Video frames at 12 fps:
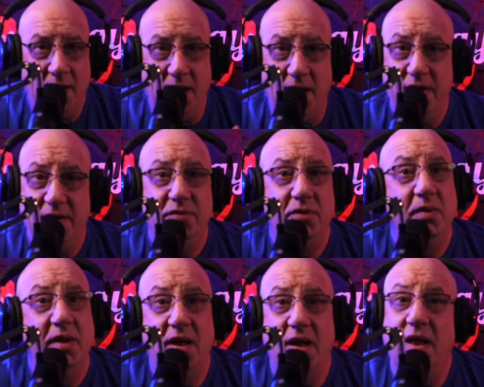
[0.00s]
I don't even know
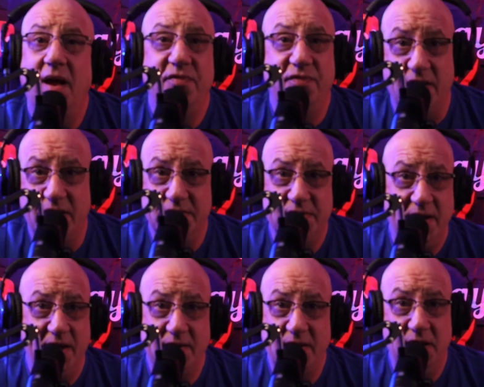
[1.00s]
where the hell I fucking
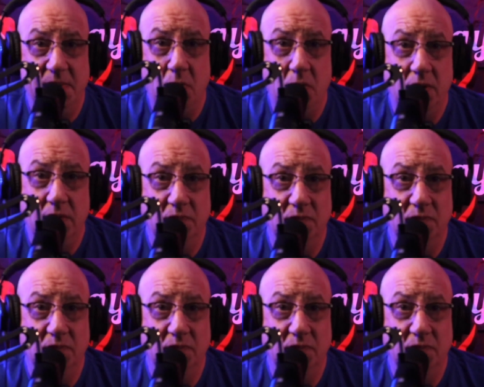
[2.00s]
stand anymore.